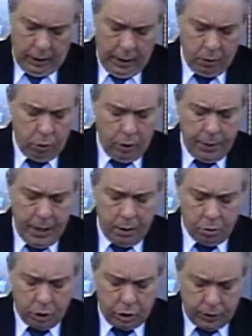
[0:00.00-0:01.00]
And we'll be
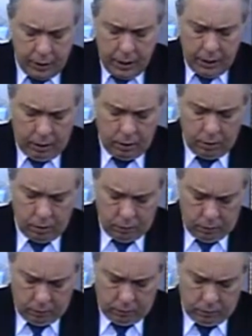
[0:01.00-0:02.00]
able to see it,
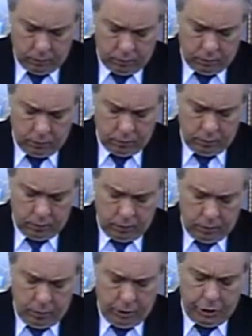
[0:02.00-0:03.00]

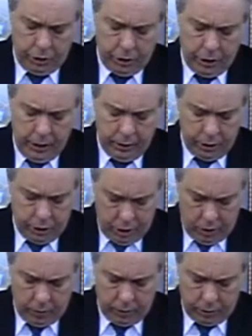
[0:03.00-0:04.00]
what you're trying to
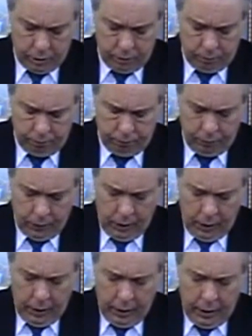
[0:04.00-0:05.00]
show us.
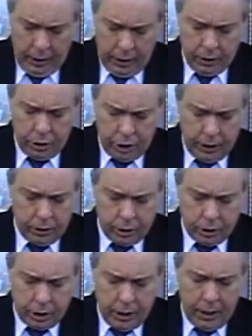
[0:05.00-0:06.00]
In
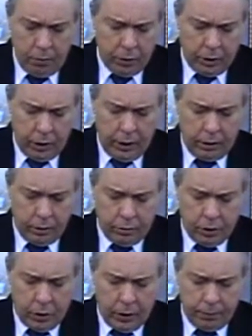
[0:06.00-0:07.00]
Jesus' name, we thank you
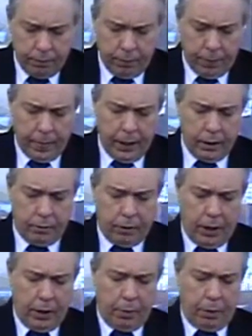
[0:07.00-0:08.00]
for it. But
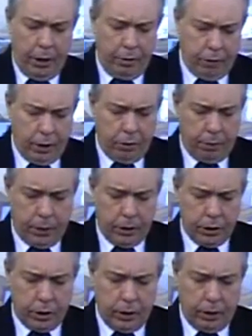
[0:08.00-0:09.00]
Father, I pray for every
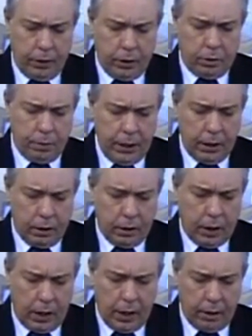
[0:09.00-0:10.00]
person that this be in their
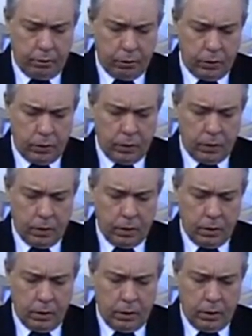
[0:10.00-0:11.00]

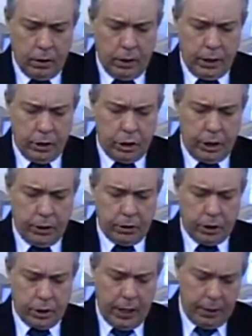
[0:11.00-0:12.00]
life. In
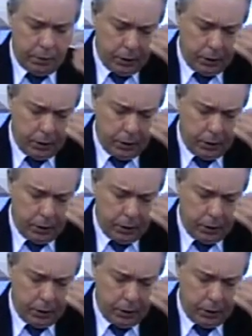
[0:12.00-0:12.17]
Jesus' name.